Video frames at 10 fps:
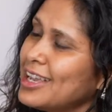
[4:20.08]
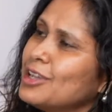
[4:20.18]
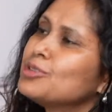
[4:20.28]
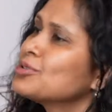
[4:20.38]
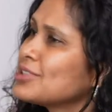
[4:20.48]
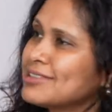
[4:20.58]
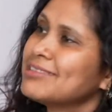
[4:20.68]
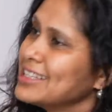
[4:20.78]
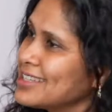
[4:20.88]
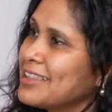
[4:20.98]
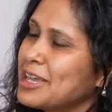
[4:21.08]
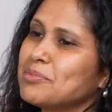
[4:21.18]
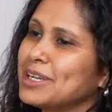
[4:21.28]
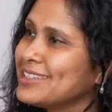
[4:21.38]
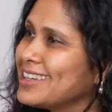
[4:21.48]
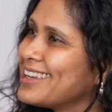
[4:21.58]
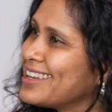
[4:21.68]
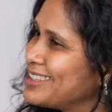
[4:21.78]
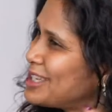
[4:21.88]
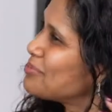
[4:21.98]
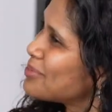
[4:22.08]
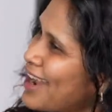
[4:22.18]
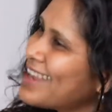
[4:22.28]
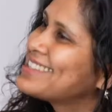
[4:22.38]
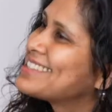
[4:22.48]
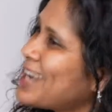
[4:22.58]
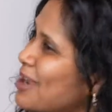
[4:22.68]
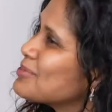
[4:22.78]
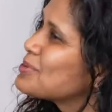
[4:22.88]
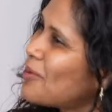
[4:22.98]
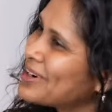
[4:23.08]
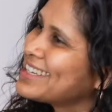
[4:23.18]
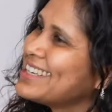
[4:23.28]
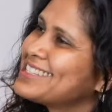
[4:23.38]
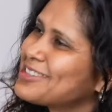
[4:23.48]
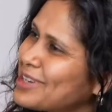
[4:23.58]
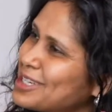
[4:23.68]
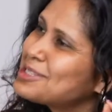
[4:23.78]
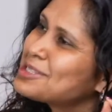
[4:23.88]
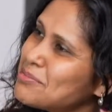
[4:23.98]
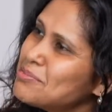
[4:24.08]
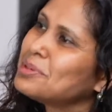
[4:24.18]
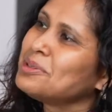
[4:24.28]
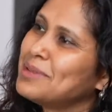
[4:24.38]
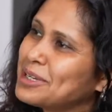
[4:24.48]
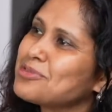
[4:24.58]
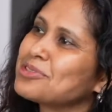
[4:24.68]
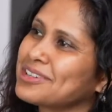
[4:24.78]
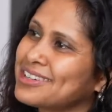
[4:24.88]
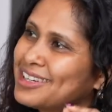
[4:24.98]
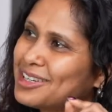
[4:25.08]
Those are things are there, but the price times quality is a very simple metaphor